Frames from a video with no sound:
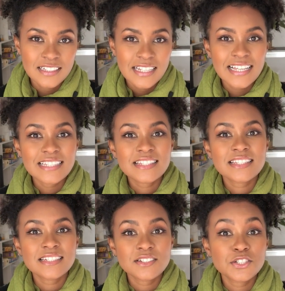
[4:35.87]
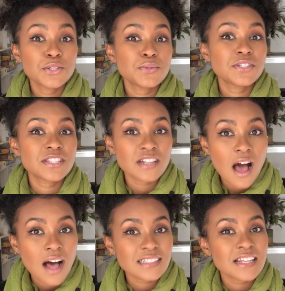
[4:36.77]
is to
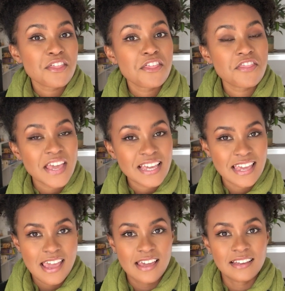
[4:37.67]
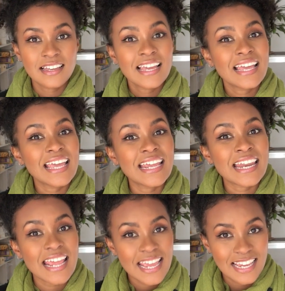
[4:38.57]
start thinking in
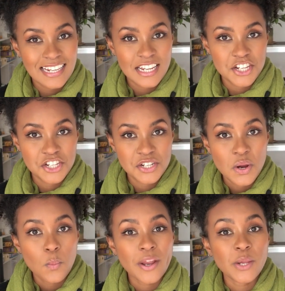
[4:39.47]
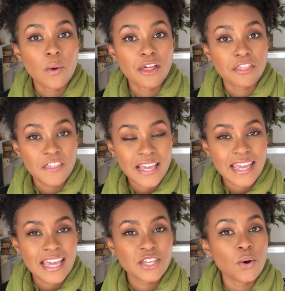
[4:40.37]
English when you are
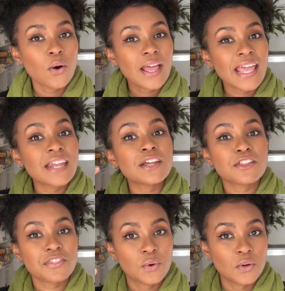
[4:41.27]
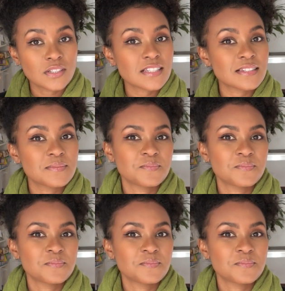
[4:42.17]
thinking your inner thoughts.